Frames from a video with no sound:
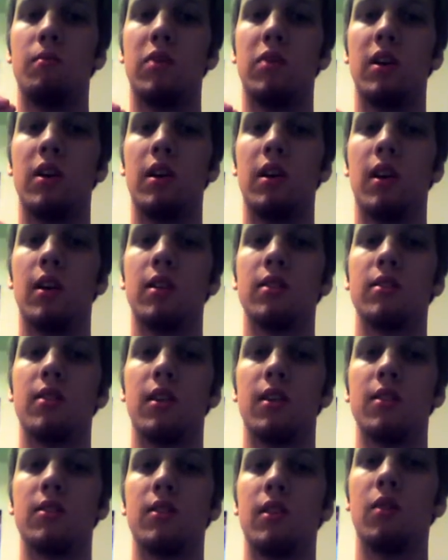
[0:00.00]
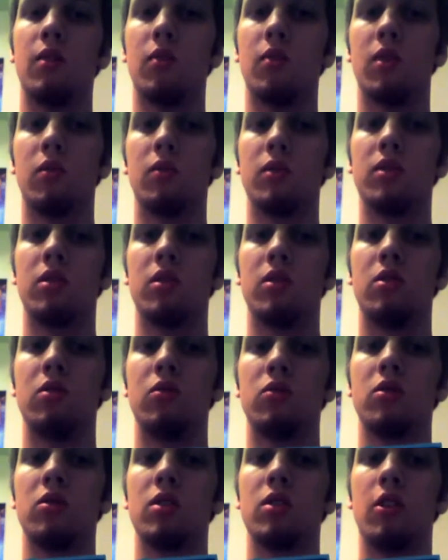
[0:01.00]
but I decided Skinwing was
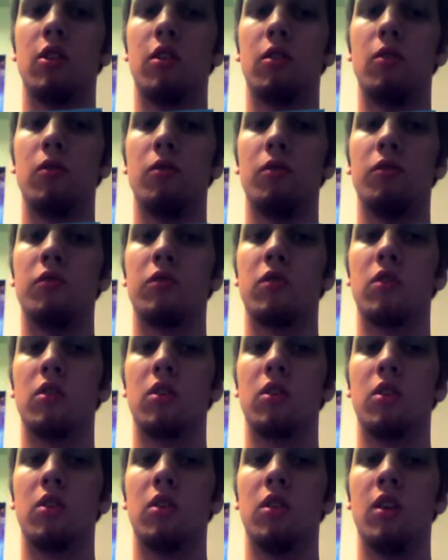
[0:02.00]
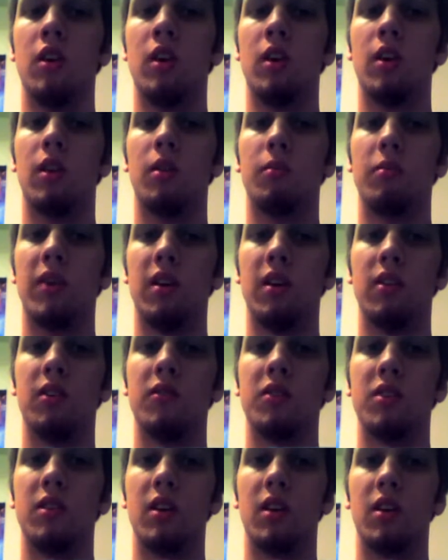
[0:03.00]
too slow for
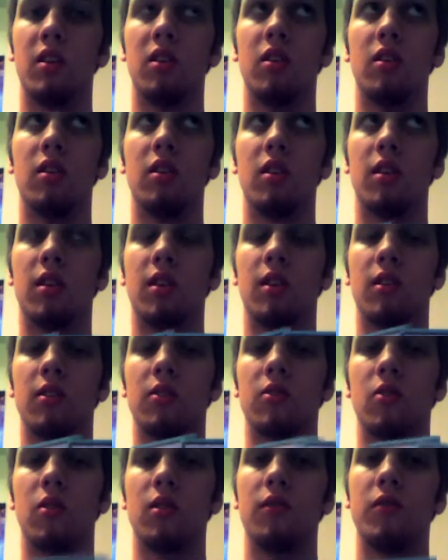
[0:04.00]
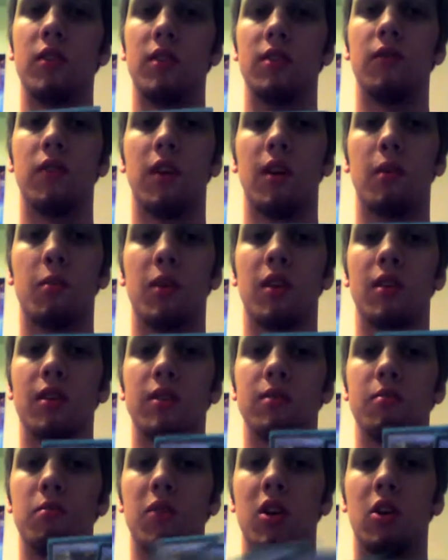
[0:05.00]
competitive standard, and Sword of Feast and Famine
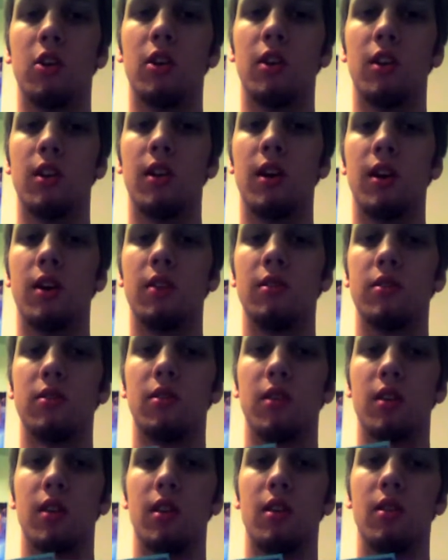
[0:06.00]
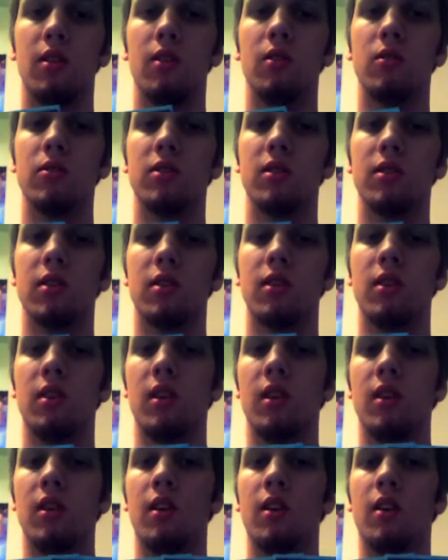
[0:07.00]
is Mirrodin aligned, so I can't use it
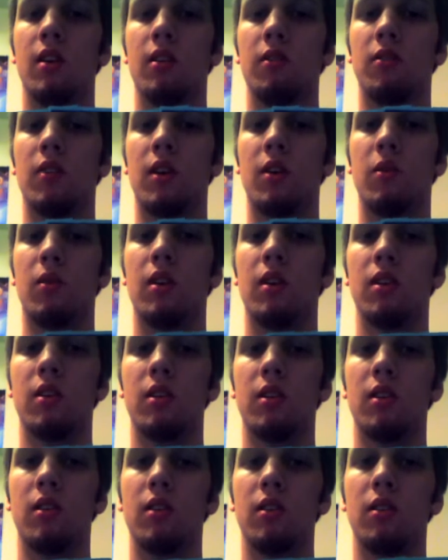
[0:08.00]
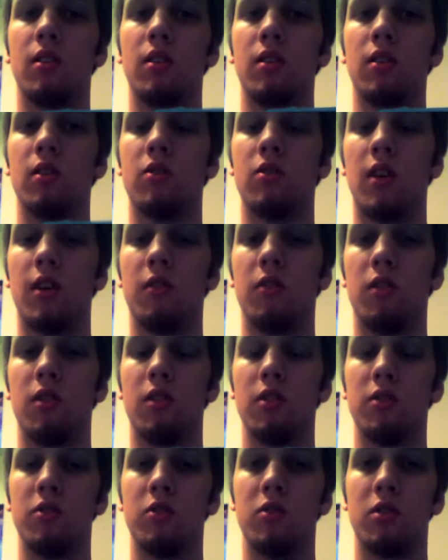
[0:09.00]
if I want to try for
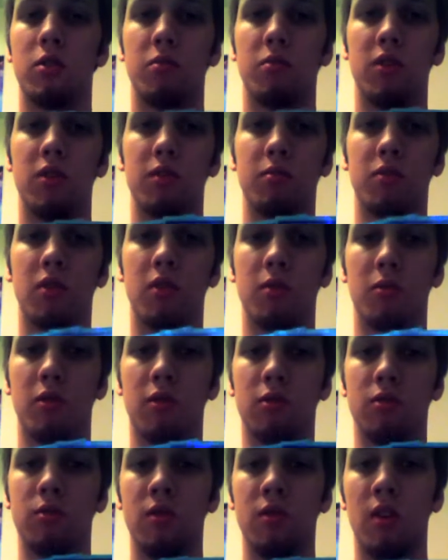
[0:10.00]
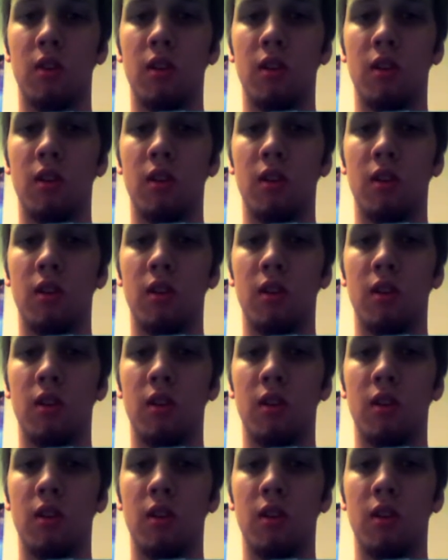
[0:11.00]
the Suture Priest promo.